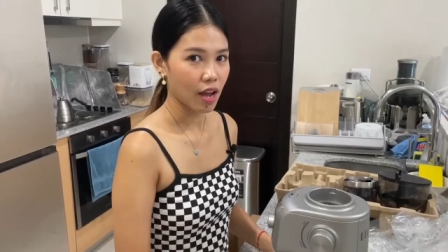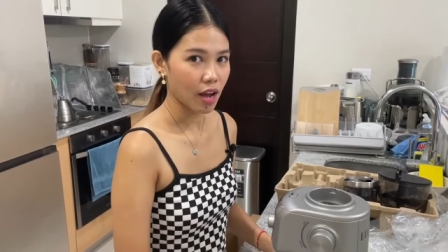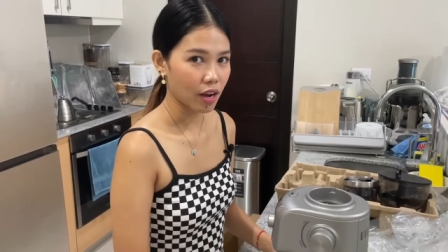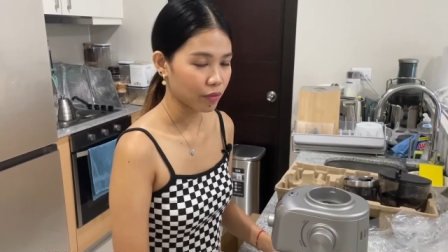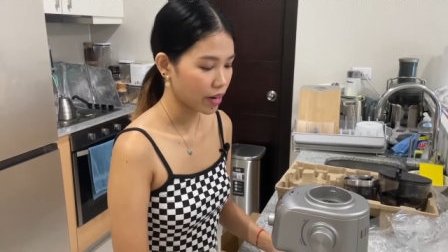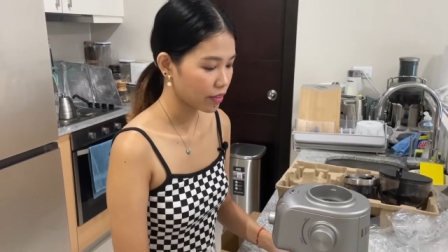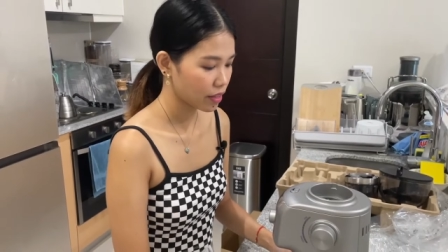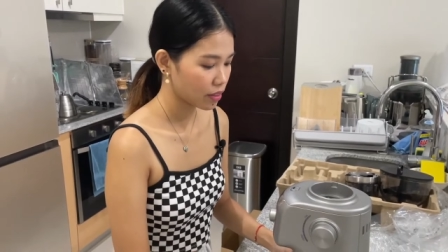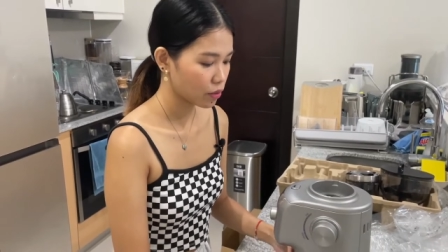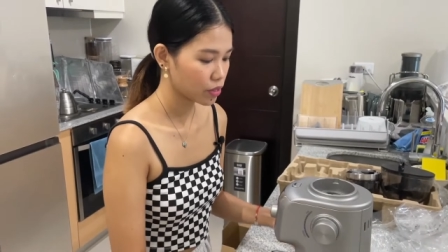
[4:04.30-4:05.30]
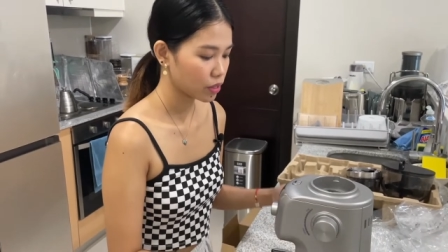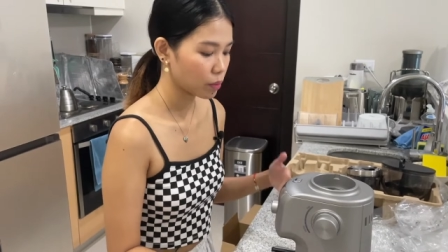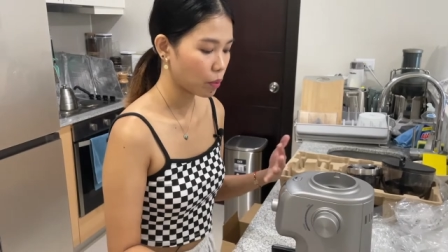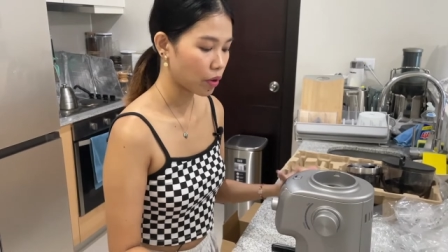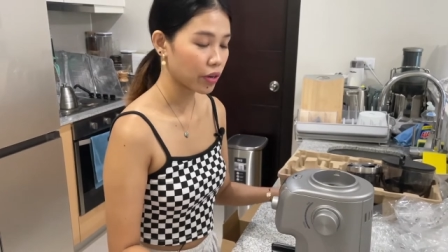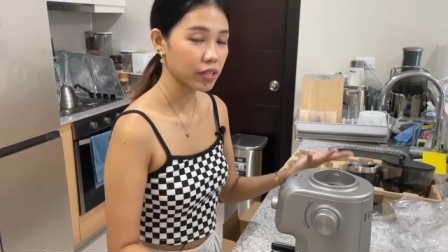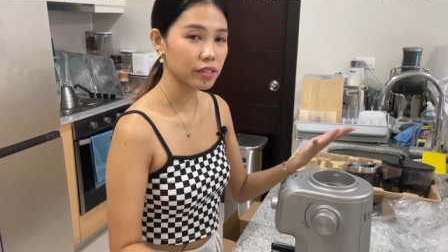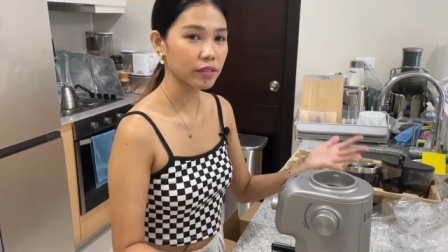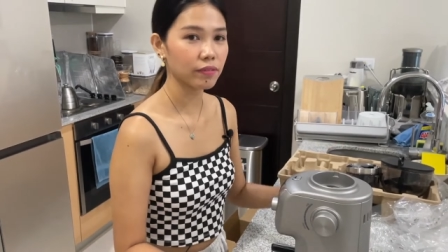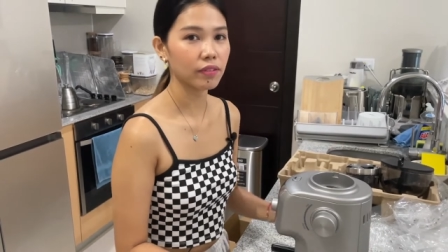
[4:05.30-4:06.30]
All right, and those are the parts
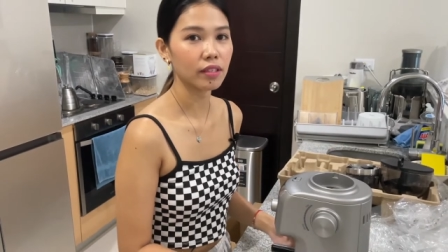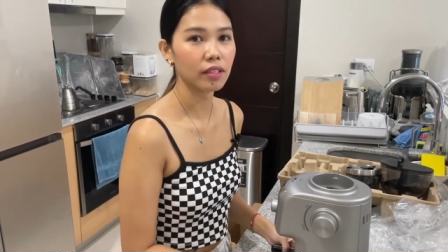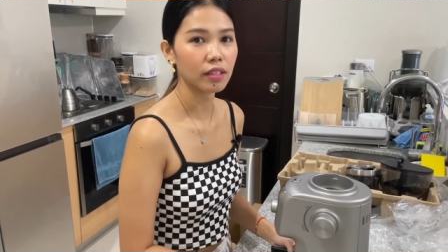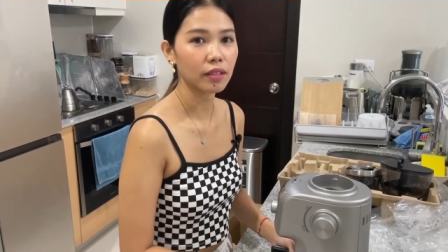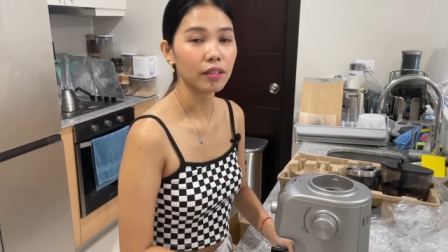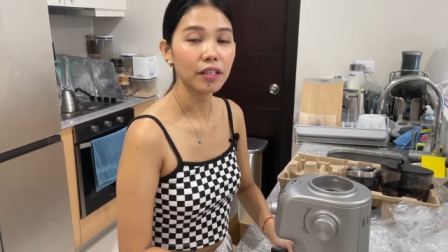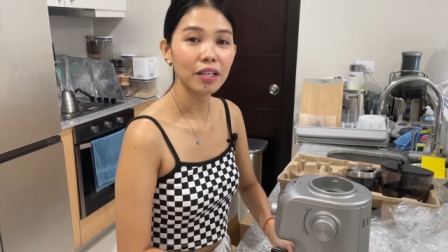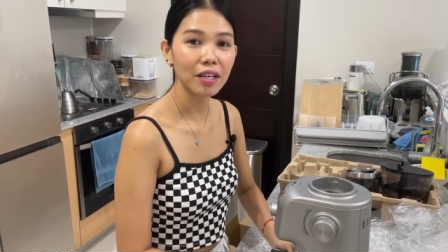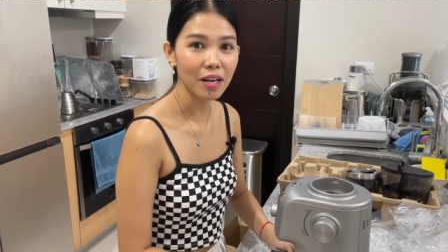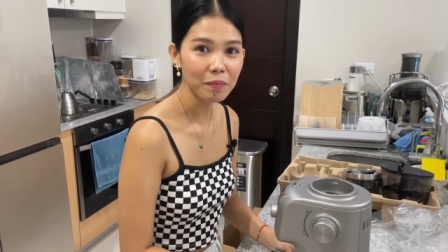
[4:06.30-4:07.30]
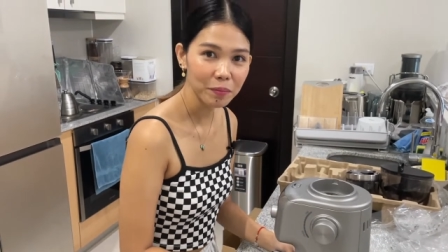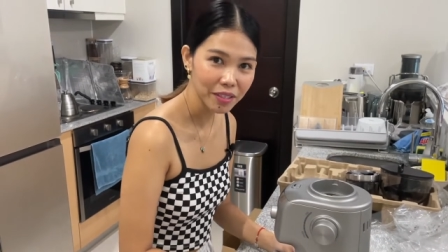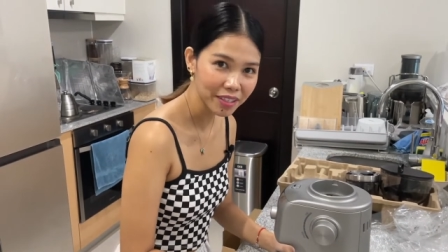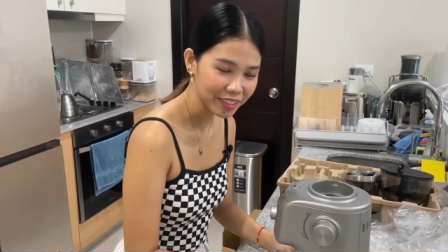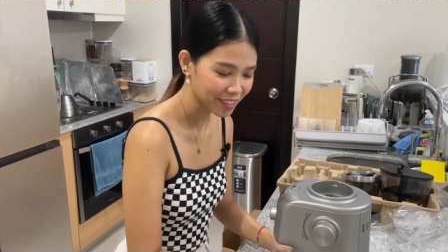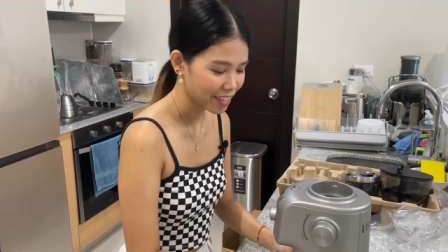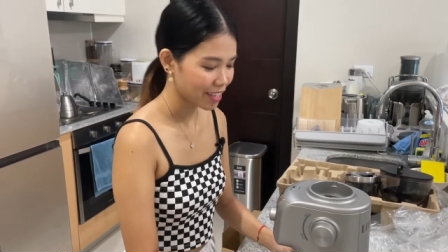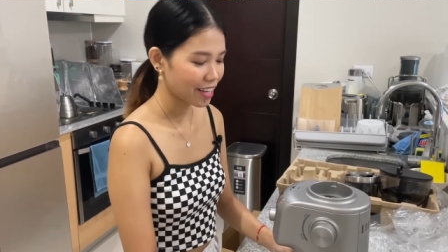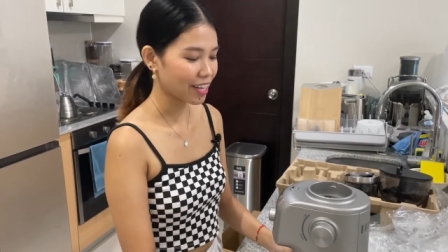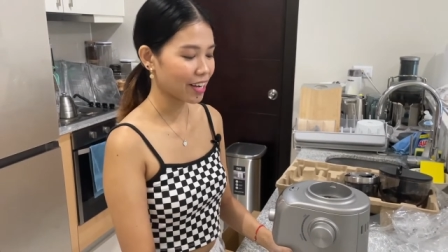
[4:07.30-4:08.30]
of the cup puff
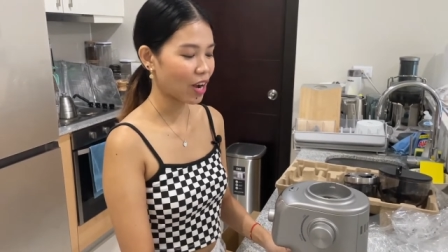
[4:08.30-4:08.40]
uh,